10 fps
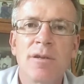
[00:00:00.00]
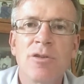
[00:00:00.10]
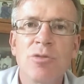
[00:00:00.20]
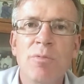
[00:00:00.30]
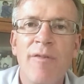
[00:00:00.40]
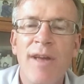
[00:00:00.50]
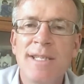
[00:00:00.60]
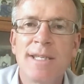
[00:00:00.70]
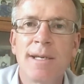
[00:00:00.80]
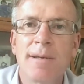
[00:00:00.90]

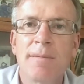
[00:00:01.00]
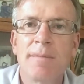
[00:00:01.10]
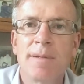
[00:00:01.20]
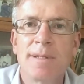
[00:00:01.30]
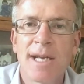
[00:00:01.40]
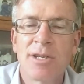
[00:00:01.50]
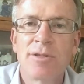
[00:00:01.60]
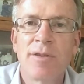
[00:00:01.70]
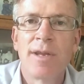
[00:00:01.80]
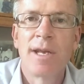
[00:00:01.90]
consumer-facing
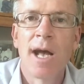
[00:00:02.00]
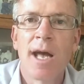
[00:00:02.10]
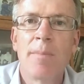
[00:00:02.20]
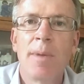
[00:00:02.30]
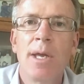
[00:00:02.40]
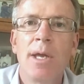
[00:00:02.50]
sectors of the economy.